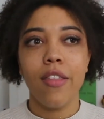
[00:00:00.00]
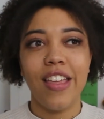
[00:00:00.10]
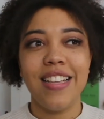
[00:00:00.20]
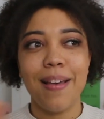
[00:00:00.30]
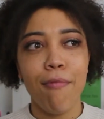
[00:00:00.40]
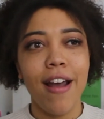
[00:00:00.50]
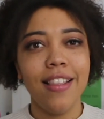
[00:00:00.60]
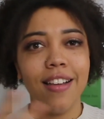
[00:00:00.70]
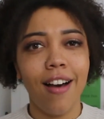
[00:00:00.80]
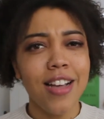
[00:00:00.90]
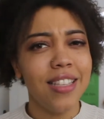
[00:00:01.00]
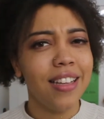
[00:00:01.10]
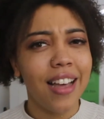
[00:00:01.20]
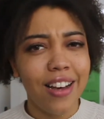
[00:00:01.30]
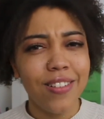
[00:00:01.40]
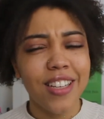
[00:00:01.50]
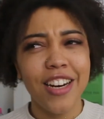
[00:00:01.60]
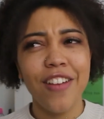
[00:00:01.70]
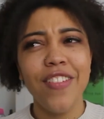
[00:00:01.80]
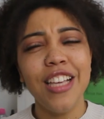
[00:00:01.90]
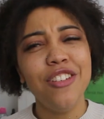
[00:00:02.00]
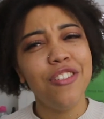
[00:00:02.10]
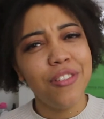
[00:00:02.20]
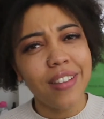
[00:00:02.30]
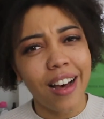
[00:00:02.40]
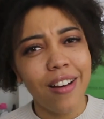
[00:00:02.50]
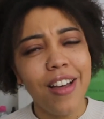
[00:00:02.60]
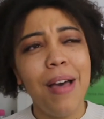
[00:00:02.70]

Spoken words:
They separated the guys and the girls, and I don't think they should do that,